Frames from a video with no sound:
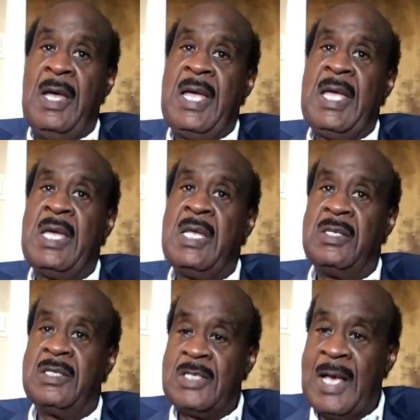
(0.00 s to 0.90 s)
and
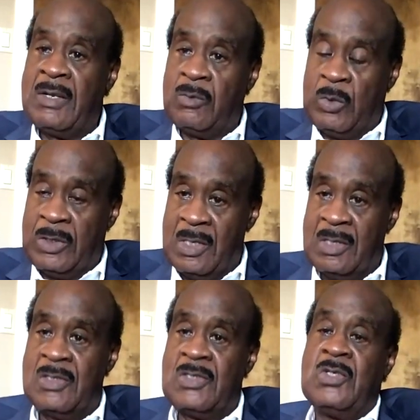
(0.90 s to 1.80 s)
the talent within
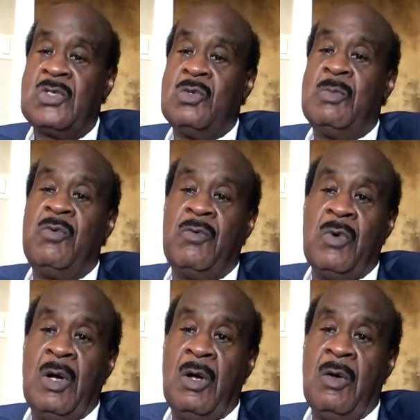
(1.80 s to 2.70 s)
the system
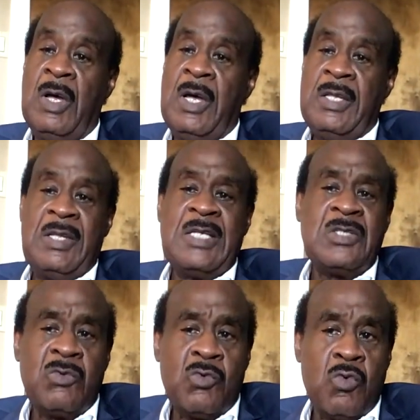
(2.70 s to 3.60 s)
overall, that's
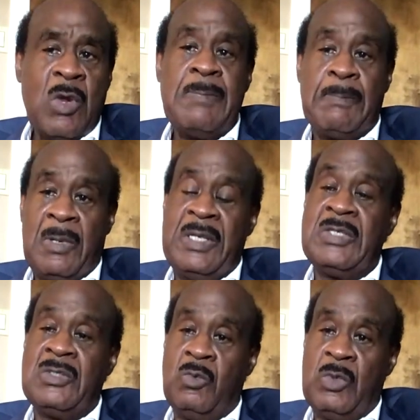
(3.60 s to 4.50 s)
a great
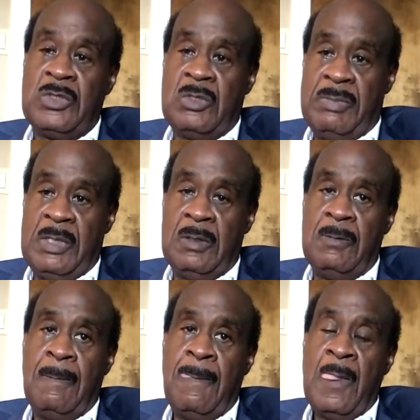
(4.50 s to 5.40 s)
place in which to build.
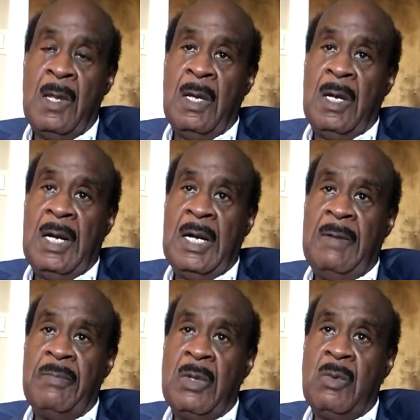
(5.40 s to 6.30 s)

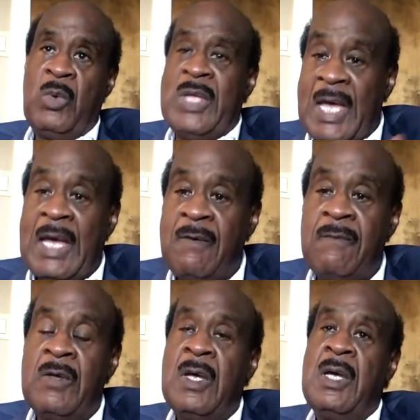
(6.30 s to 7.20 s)
We have
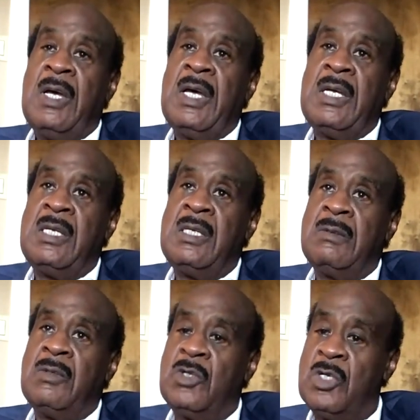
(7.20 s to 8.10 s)
a
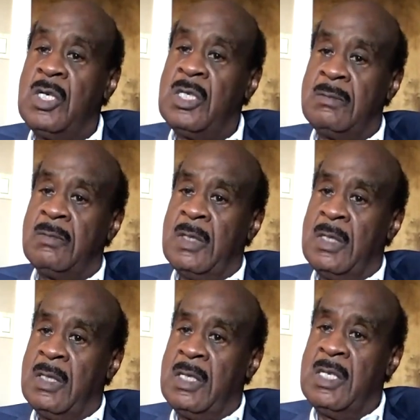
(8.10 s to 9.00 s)
good
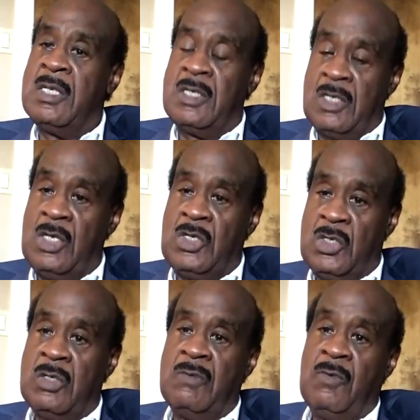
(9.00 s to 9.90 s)

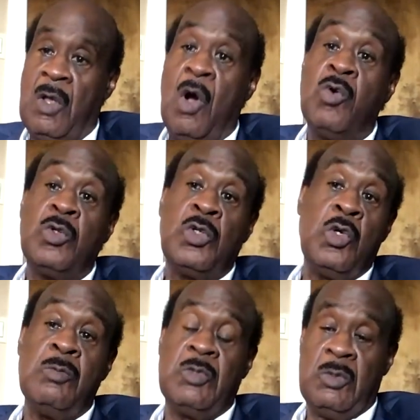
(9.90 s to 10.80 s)
indication of
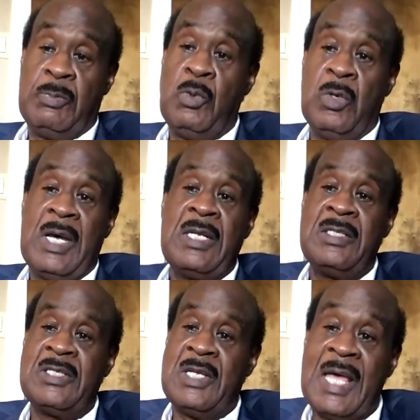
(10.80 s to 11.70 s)
long-term support. I didn't
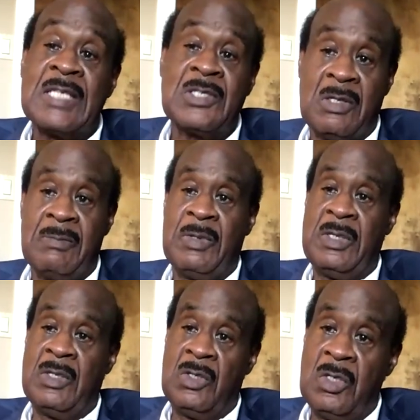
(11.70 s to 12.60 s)
say excellent, but
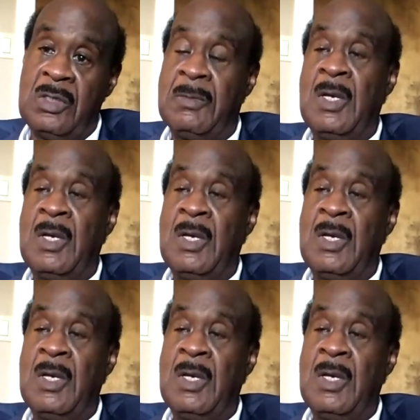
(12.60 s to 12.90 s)
a good